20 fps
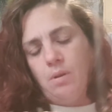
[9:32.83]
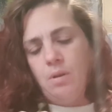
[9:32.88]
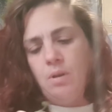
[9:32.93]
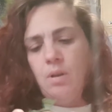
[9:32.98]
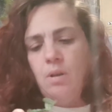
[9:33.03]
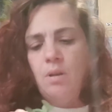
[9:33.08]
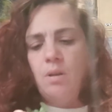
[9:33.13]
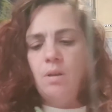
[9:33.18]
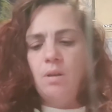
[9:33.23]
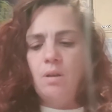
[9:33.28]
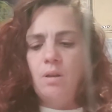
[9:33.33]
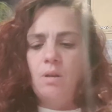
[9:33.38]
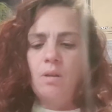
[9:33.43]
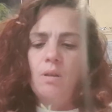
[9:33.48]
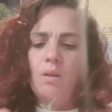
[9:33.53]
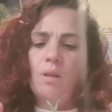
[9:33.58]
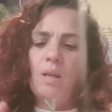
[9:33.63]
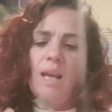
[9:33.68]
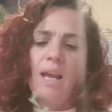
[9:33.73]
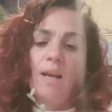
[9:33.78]

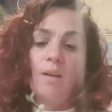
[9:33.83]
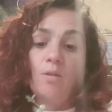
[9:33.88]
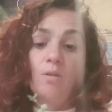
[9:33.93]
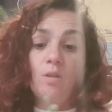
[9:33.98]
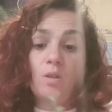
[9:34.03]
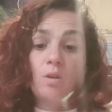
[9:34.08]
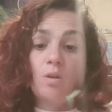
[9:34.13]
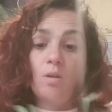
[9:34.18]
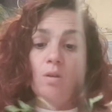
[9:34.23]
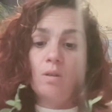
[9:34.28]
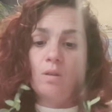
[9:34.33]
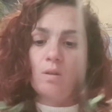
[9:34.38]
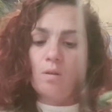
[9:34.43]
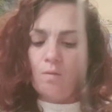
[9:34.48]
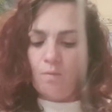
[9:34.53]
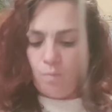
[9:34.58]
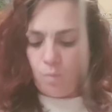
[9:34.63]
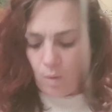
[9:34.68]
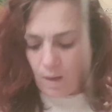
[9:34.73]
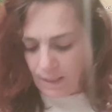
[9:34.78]
in the outskirts
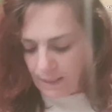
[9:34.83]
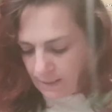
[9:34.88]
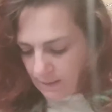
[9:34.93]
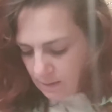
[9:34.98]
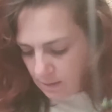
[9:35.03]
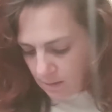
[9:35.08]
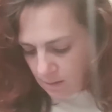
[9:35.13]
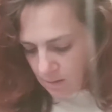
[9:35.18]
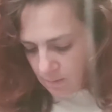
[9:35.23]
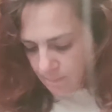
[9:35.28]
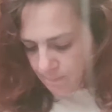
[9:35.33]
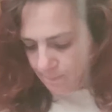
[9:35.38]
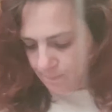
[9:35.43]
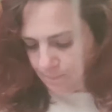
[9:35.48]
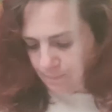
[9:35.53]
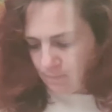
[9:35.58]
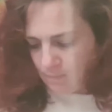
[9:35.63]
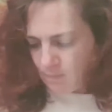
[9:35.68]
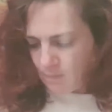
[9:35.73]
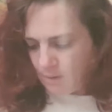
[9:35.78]
of Wellington
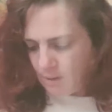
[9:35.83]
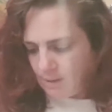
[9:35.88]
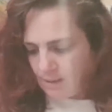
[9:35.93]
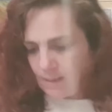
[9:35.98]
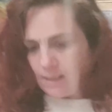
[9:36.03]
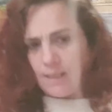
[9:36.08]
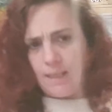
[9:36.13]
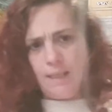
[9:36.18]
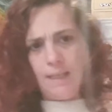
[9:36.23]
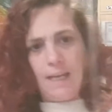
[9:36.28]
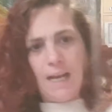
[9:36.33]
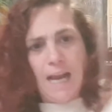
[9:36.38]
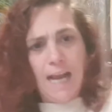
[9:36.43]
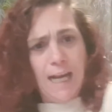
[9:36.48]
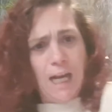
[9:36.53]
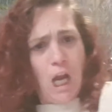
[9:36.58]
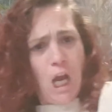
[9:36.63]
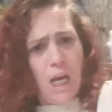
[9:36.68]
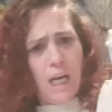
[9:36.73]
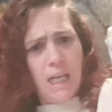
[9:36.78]
City. I
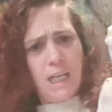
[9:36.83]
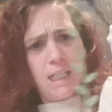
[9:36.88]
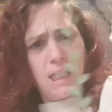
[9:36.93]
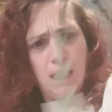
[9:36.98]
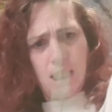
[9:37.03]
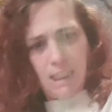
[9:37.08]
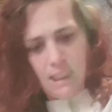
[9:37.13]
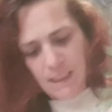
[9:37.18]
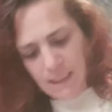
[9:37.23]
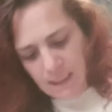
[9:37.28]
got it.